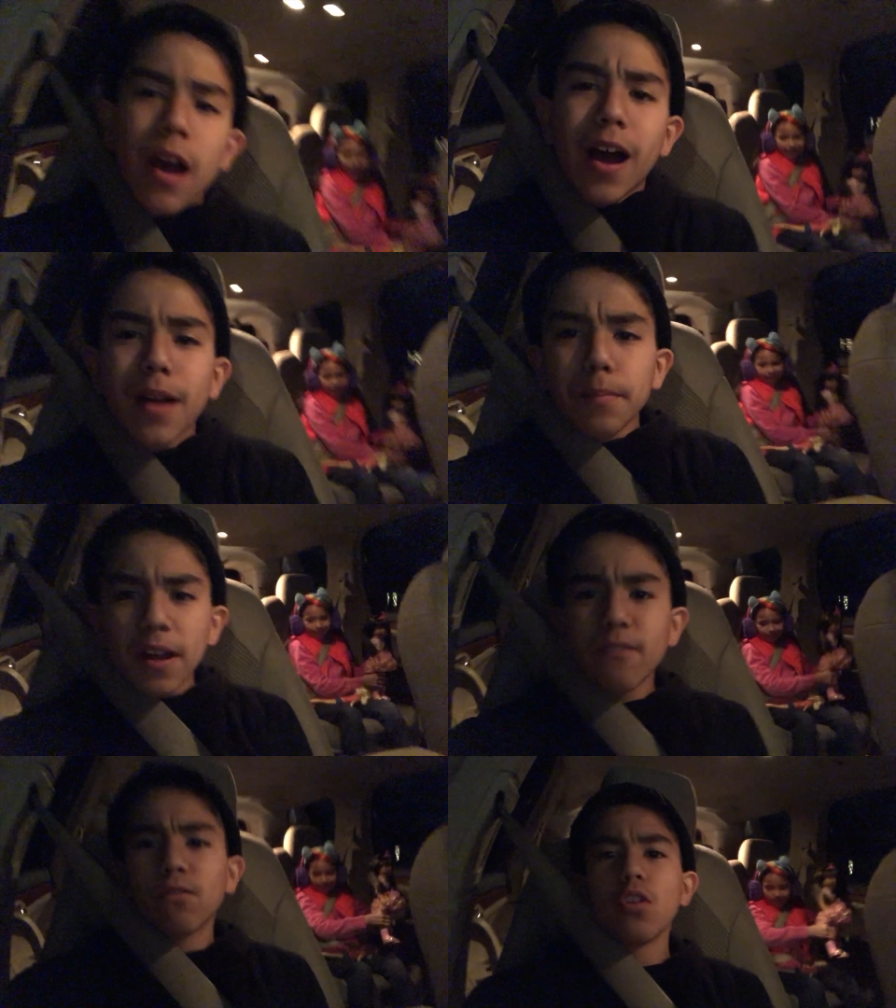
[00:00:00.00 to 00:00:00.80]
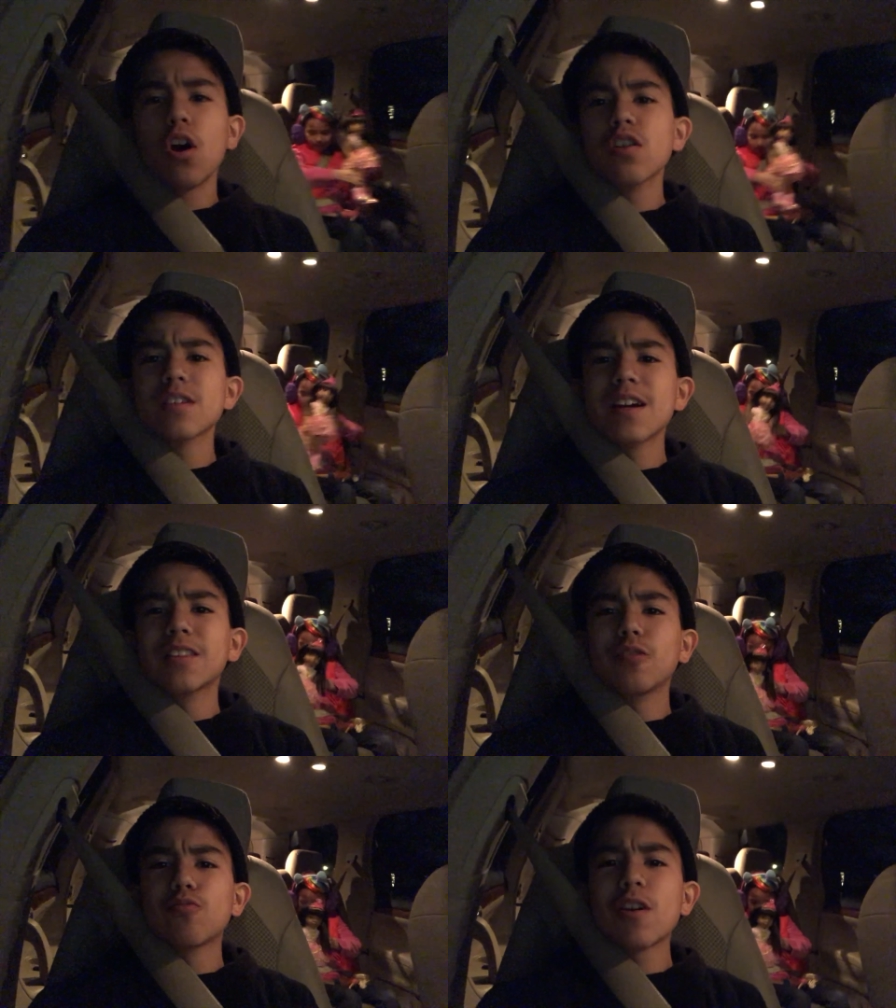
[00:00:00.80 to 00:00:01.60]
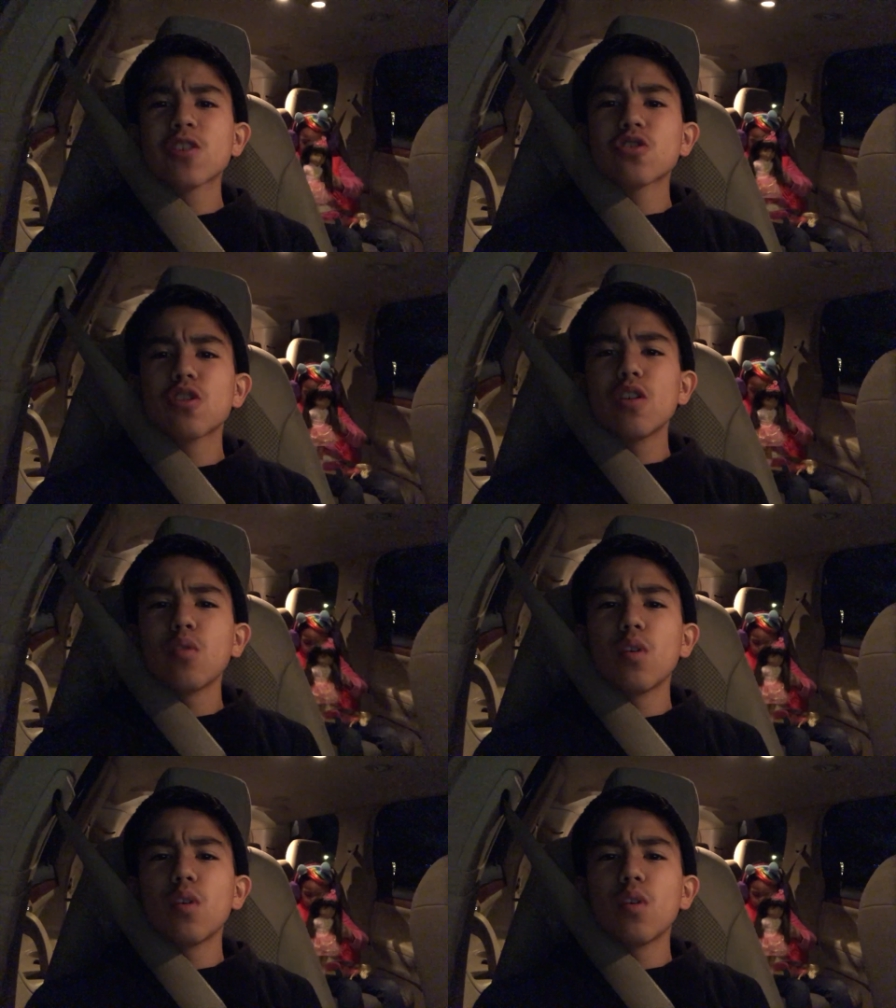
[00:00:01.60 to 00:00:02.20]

I might vlog at the restaurant